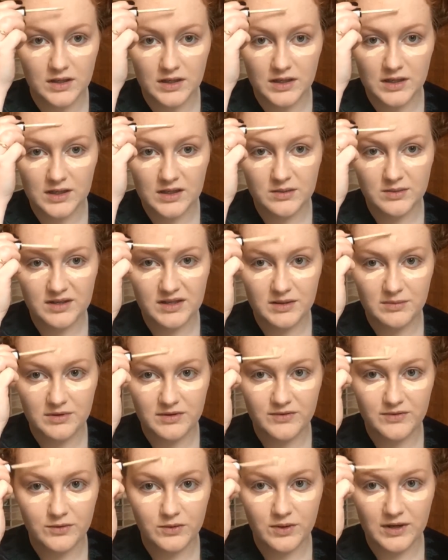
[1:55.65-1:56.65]
in the middle of my
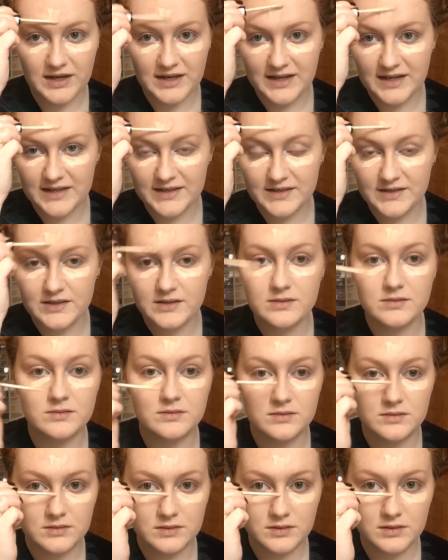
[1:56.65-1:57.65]
forehead,
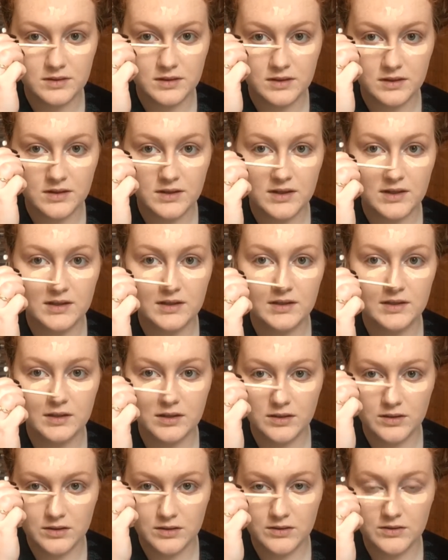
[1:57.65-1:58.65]
down the
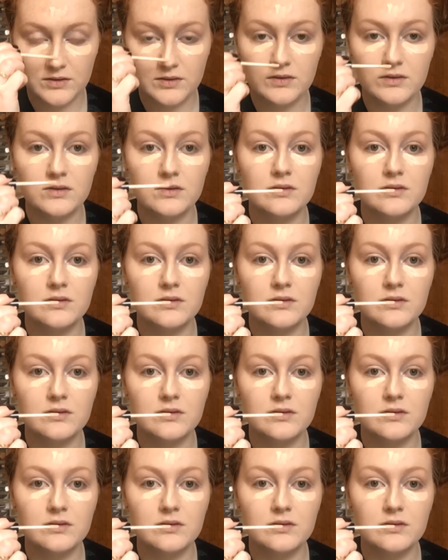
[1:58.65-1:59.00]
nose,